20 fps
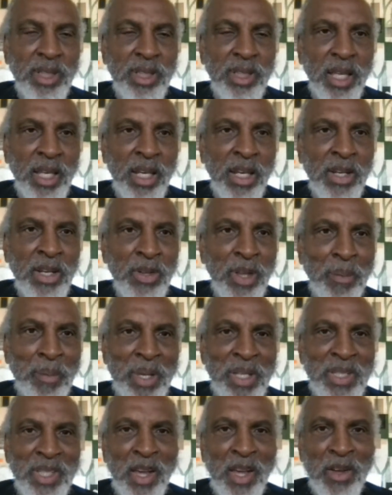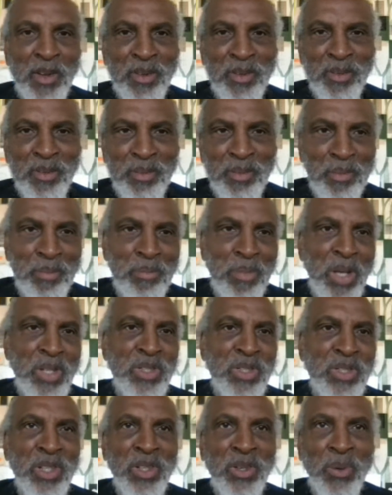And I know that may sound
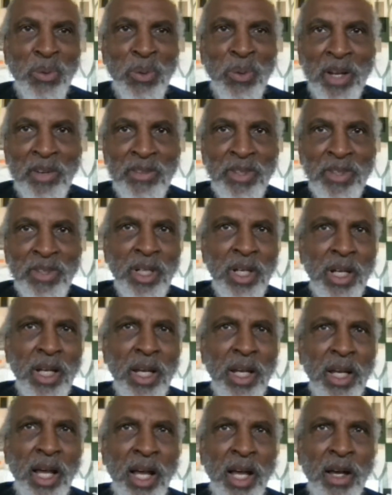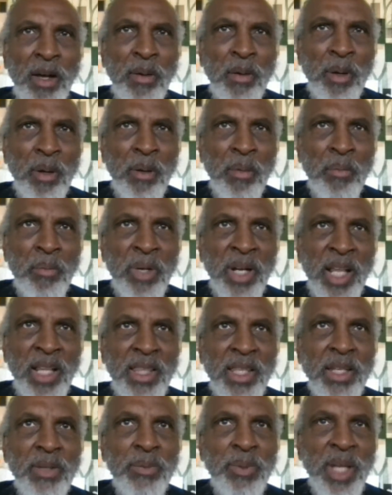mushy or whatever, uh, but I
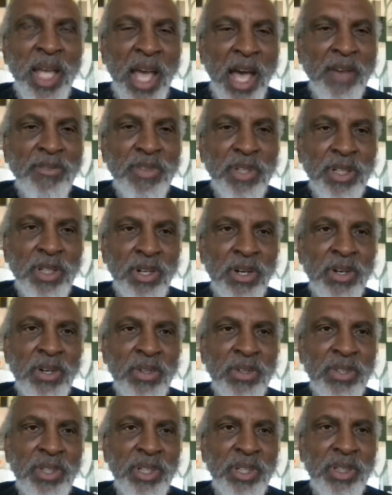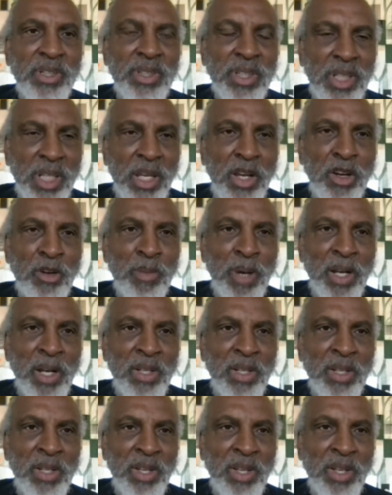think we have to learn to care about
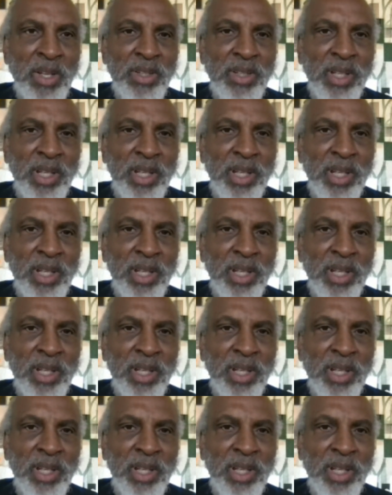each other.